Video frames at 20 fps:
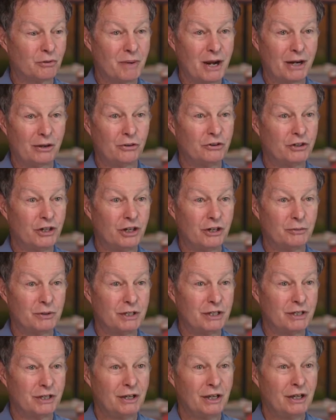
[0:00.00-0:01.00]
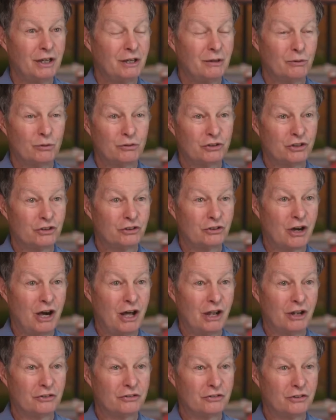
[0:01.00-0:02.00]
or Michael Dell when he was in his
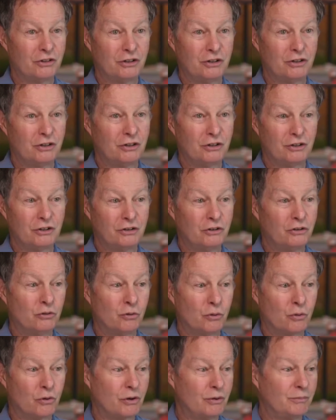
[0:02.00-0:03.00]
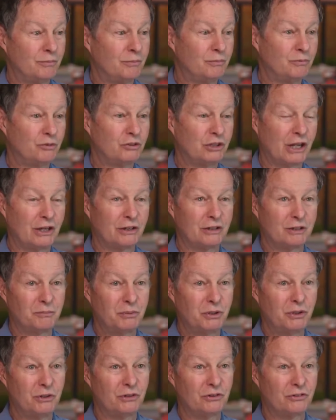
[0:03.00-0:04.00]
college dorm selling
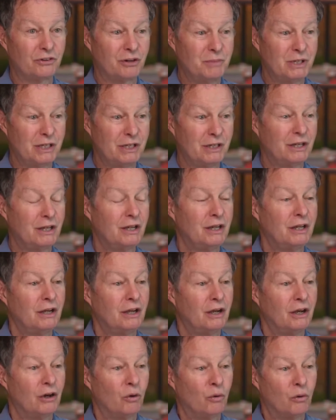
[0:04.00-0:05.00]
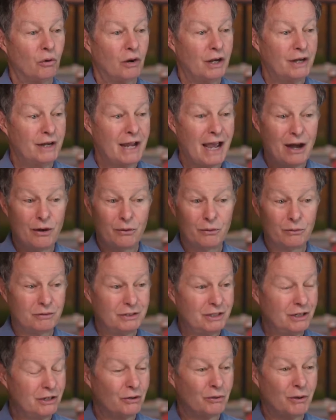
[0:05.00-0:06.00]
computers? I mean, or and now,
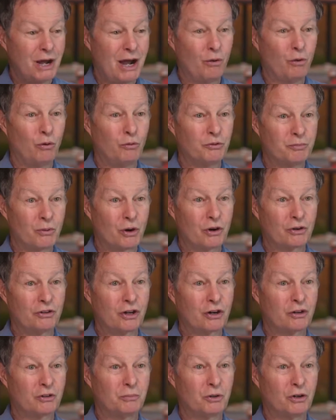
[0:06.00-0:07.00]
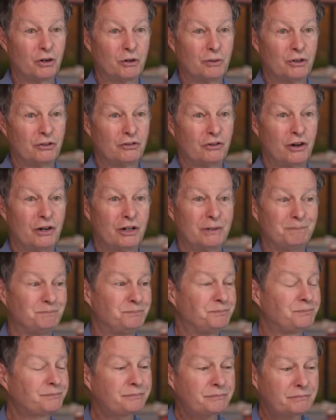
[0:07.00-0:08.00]
you know, how old was Mark Zuckerberg when he started
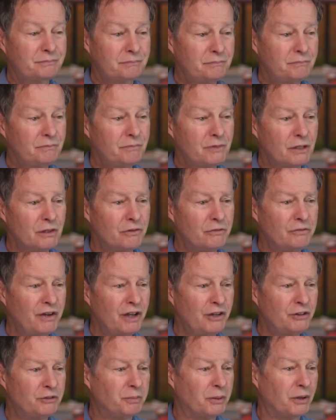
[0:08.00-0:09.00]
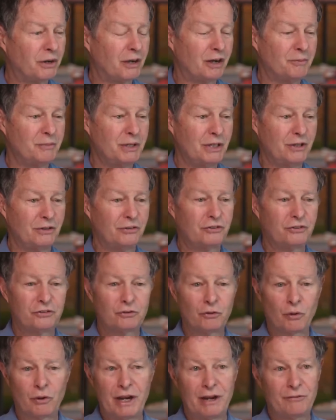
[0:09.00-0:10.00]
Facebook? I mean, it's
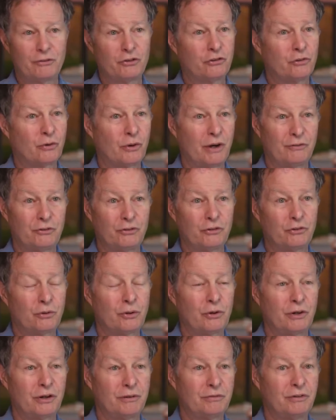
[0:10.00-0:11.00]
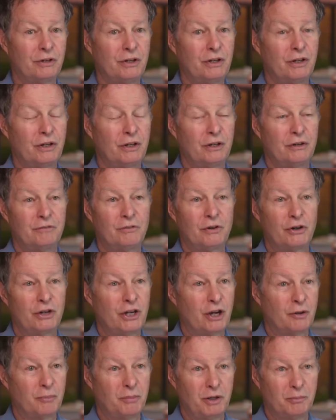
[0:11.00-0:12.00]
story after story after story of
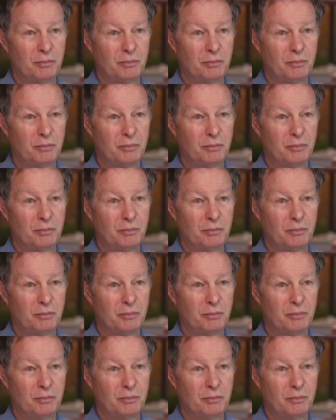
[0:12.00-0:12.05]
very young